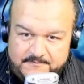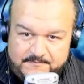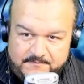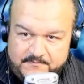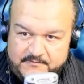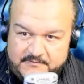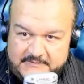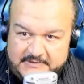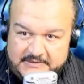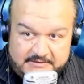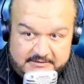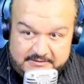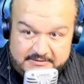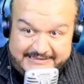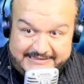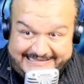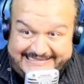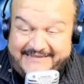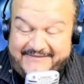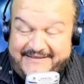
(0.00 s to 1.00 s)
There's
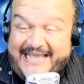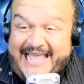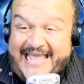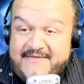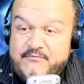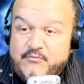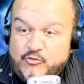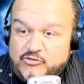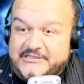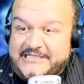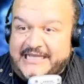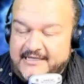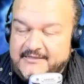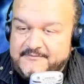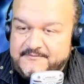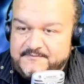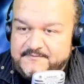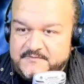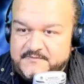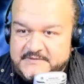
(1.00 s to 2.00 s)
even a
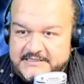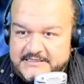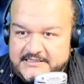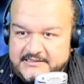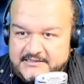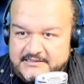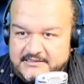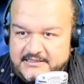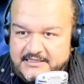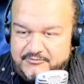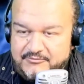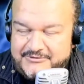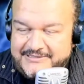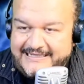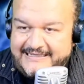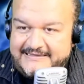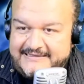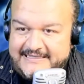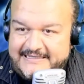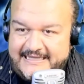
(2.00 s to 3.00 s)
large quantity.
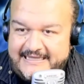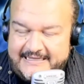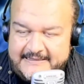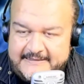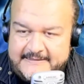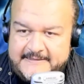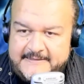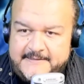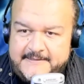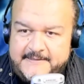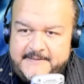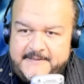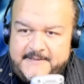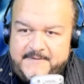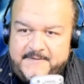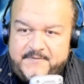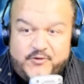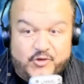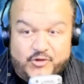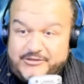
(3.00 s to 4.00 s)

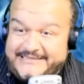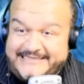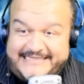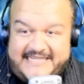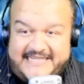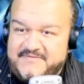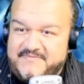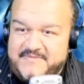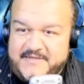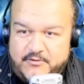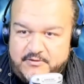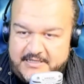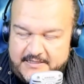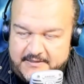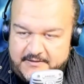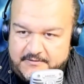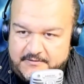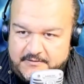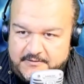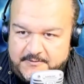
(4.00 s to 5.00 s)
It's not
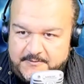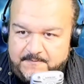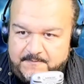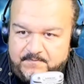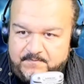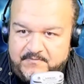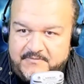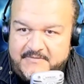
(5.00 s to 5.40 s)
decreasing, addiction